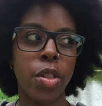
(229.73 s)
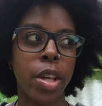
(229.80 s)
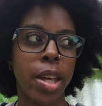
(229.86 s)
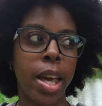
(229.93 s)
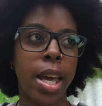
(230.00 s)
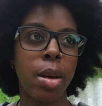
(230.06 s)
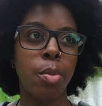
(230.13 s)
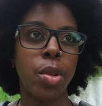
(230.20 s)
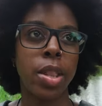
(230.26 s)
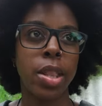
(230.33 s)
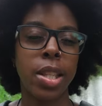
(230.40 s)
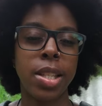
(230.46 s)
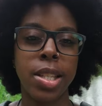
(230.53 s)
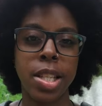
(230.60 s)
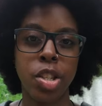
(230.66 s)
that came with
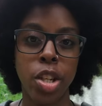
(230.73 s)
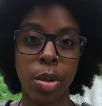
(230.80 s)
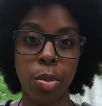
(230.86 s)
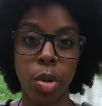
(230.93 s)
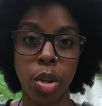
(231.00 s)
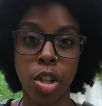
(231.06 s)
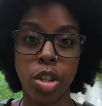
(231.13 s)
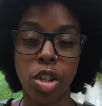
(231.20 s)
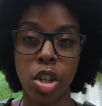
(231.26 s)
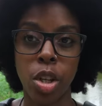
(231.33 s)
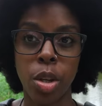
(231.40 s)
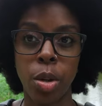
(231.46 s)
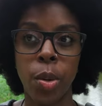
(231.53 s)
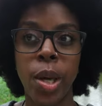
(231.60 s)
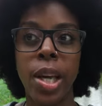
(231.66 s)
the DJI Pocket
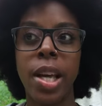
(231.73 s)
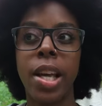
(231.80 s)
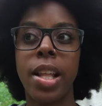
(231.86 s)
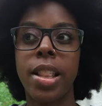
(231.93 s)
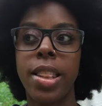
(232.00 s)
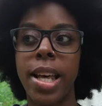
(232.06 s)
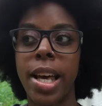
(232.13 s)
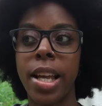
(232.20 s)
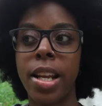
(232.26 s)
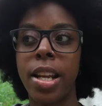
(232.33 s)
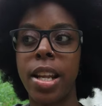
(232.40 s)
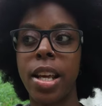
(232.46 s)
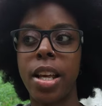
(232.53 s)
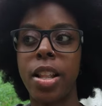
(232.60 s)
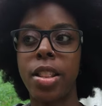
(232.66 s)
2,
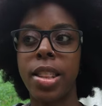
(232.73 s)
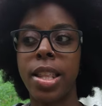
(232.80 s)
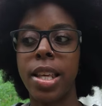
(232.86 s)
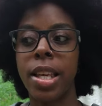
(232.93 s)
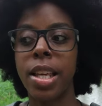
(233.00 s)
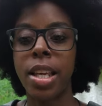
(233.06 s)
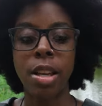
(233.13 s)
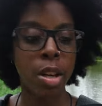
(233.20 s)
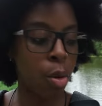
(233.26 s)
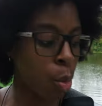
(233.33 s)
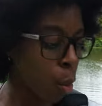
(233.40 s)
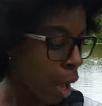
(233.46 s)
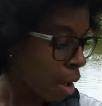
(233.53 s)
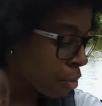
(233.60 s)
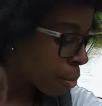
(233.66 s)
then
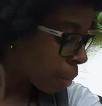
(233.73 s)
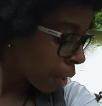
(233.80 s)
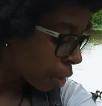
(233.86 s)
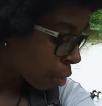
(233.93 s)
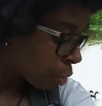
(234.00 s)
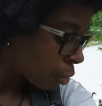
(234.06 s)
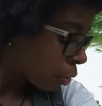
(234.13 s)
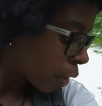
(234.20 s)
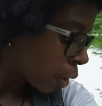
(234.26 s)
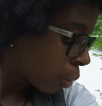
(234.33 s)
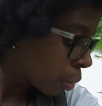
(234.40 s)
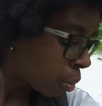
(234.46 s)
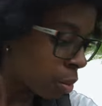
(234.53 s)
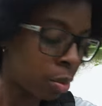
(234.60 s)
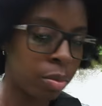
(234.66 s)
whatever
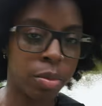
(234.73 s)
microphone